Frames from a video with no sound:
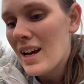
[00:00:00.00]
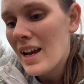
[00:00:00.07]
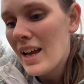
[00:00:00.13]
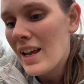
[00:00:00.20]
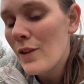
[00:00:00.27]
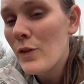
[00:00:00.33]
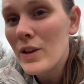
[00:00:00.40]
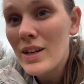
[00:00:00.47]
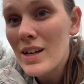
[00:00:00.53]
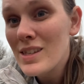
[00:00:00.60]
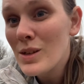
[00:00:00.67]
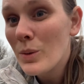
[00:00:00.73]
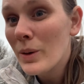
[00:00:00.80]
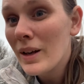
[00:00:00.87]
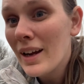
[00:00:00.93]
if it
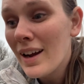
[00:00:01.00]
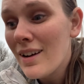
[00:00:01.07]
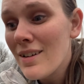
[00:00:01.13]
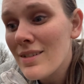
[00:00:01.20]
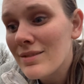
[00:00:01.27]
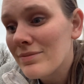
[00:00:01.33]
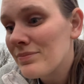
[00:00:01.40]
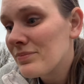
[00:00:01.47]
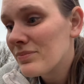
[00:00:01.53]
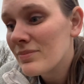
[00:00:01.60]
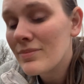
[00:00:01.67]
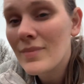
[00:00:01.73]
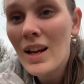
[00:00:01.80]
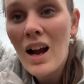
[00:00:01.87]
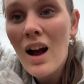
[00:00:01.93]
doesn't work out,
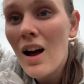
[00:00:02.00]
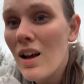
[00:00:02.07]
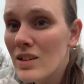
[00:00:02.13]
I'll